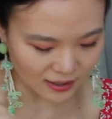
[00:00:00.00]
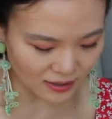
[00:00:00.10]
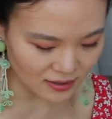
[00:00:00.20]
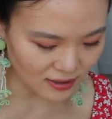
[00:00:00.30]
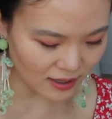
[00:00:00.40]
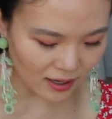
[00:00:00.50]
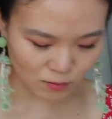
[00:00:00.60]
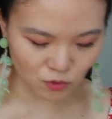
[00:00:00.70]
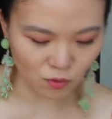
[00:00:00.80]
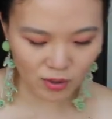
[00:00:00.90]
easily
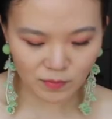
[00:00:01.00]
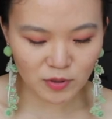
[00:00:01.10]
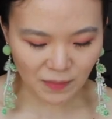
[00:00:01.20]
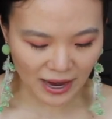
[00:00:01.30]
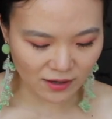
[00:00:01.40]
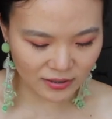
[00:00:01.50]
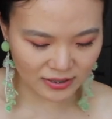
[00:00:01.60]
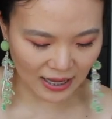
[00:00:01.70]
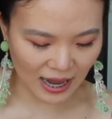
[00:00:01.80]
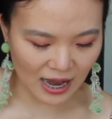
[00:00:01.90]
absorbed by your
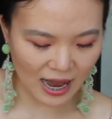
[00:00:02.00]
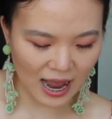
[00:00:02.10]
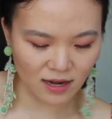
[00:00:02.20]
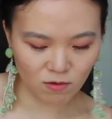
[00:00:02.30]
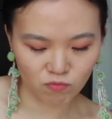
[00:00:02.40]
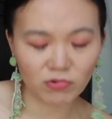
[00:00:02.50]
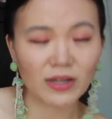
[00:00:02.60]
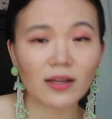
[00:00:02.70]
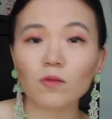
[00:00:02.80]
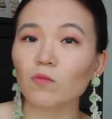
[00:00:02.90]
skin, and it
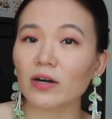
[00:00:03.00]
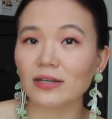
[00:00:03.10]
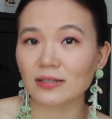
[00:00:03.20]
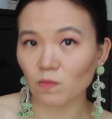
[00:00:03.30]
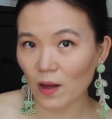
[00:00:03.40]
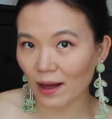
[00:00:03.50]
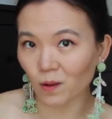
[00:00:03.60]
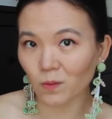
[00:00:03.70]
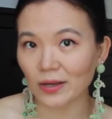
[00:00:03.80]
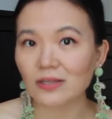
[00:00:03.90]
really works
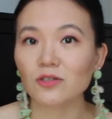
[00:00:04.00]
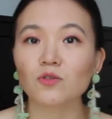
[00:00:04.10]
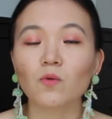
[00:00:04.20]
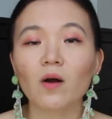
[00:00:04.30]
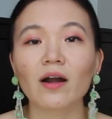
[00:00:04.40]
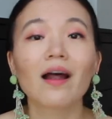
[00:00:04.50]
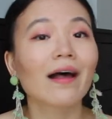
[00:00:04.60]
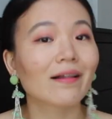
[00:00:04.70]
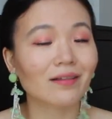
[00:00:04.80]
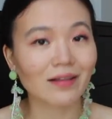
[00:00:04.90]
well with your
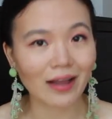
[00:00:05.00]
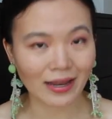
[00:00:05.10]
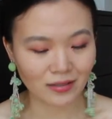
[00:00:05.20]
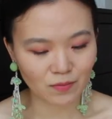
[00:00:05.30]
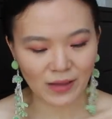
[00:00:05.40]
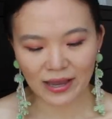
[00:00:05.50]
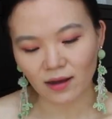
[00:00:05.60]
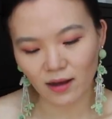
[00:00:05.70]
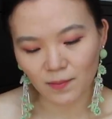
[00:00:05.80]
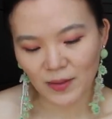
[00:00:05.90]
light
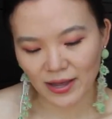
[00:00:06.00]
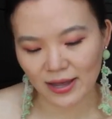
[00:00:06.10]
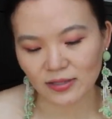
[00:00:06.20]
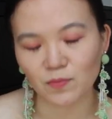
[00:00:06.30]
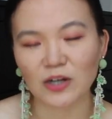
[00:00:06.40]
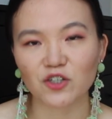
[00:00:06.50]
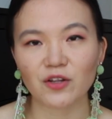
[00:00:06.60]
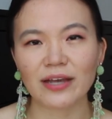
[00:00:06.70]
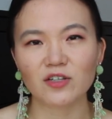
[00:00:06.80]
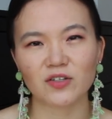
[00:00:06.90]
makeup,
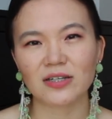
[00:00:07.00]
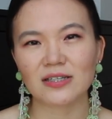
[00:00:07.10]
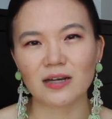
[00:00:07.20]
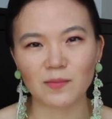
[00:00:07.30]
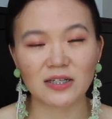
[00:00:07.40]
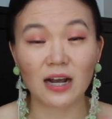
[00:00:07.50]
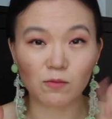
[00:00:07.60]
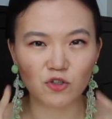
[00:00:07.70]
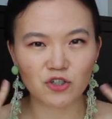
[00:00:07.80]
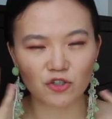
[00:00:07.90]
especially during the
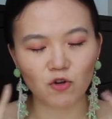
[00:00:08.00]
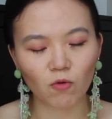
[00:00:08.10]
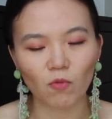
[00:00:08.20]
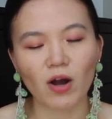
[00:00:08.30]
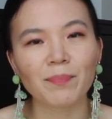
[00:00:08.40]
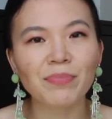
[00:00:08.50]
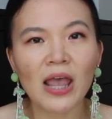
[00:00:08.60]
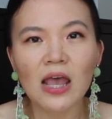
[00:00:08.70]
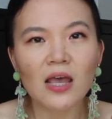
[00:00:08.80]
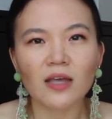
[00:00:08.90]
summertime. You just don't want
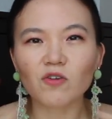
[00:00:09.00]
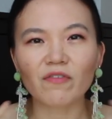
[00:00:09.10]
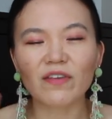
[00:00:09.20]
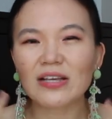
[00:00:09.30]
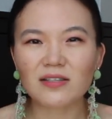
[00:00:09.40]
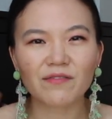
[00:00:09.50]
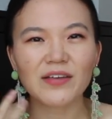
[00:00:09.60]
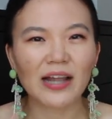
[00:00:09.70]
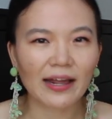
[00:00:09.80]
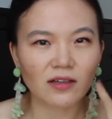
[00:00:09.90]
your face to
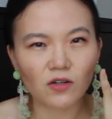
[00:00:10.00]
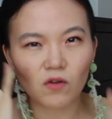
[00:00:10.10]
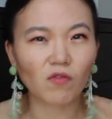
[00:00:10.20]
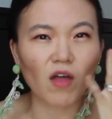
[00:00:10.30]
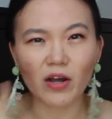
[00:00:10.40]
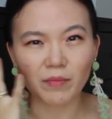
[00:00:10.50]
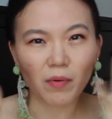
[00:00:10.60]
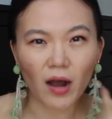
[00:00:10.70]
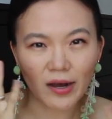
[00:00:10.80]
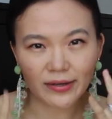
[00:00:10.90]
feel like there are a lot of
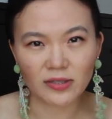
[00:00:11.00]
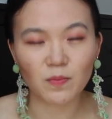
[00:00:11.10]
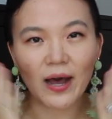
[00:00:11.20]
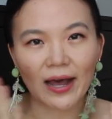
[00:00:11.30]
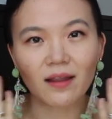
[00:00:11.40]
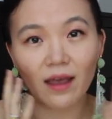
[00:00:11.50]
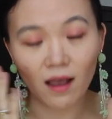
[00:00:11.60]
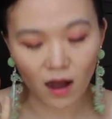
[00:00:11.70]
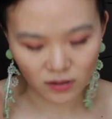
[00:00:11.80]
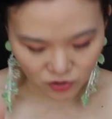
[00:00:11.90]
products
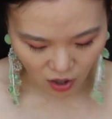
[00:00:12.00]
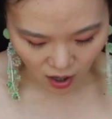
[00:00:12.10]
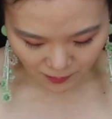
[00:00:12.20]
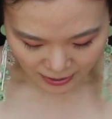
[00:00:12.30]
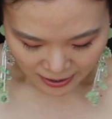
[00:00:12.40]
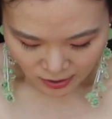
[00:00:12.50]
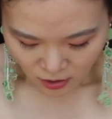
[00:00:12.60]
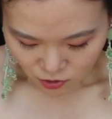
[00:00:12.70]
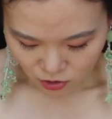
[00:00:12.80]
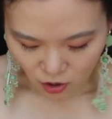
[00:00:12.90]
piling on top.
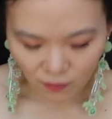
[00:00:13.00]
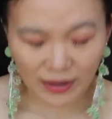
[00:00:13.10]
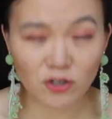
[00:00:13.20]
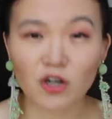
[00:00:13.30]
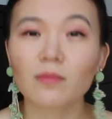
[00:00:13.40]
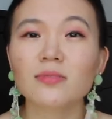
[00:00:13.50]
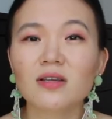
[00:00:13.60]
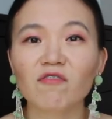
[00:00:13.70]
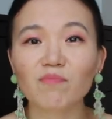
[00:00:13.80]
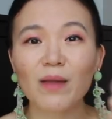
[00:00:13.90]
So in terms
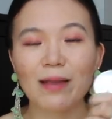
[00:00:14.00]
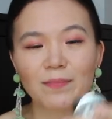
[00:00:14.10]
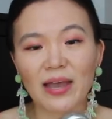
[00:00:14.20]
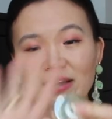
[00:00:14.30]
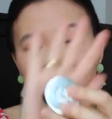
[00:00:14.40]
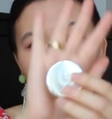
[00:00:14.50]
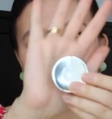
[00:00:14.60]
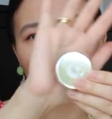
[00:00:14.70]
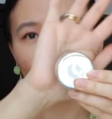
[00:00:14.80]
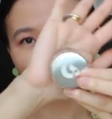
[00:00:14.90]
of my base,
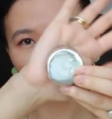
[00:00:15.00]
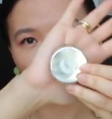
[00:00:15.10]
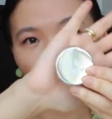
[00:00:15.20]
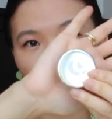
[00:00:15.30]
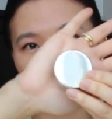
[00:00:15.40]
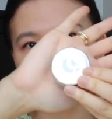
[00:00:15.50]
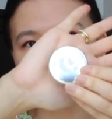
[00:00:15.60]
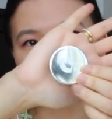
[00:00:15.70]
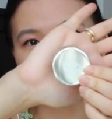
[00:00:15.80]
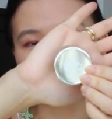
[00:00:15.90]
I've also talked
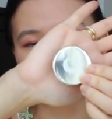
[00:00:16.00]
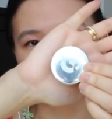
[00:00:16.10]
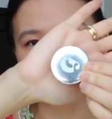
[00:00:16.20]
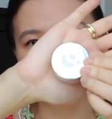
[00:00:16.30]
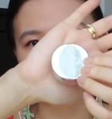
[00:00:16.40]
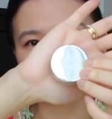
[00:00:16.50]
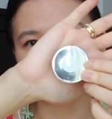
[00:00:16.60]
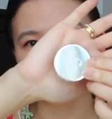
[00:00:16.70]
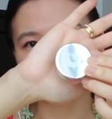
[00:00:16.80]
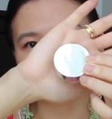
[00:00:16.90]
about this in my
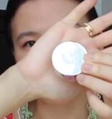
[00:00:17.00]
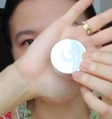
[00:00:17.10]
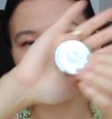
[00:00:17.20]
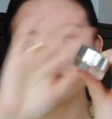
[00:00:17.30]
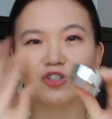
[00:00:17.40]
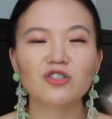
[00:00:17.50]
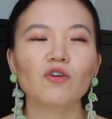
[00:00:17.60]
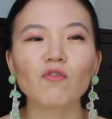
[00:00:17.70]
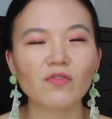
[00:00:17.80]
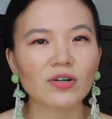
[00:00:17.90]
favorites video, just
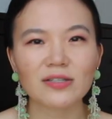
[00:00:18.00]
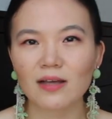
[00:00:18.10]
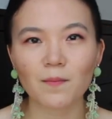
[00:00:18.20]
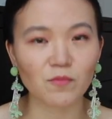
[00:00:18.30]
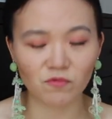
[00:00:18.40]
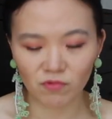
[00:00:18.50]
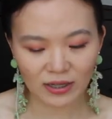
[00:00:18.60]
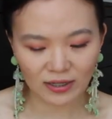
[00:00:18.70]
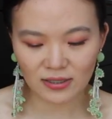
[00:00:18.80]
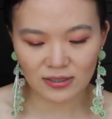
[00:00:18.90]
go for some
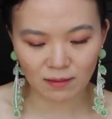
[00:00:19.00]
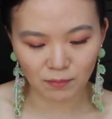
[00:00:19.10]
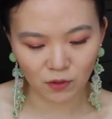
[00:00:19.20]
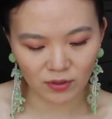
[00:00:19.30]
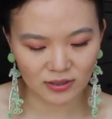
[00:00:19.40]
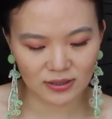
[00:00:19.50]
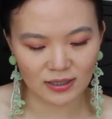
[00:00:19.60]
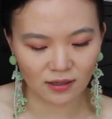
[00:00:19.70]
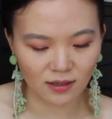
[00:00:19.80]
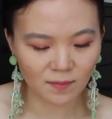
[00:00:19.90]
really simple
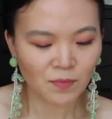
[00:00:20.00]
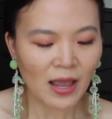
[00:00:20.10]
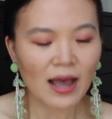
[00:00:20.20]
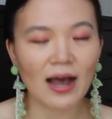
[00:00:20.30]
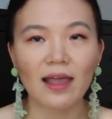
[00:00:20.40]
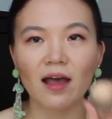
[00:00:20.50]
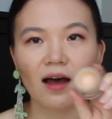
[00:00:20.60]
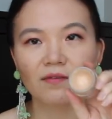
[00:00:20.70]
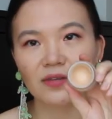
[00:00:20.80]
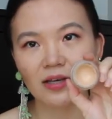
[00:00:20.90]
concealer. I
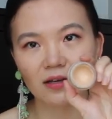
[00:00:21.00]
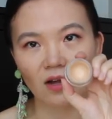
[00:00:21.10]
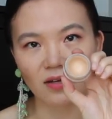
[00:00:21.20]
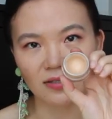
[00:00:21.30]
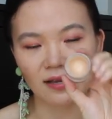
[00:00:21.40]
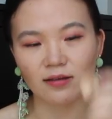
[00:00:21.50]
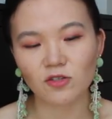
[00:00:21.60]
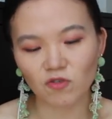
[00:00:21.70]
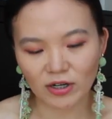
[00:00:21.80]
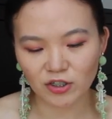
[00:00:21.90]
have the Glossier
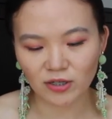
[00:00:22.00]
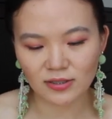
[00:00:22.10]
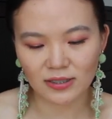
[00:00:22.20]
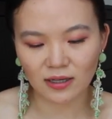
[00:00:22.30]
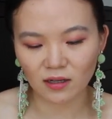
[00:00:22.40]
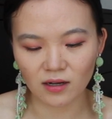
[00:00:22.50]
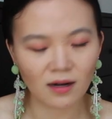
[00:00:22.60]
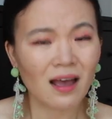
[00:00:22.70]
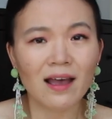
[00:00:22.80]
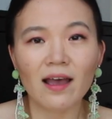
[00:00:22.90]
Stretch Concealer.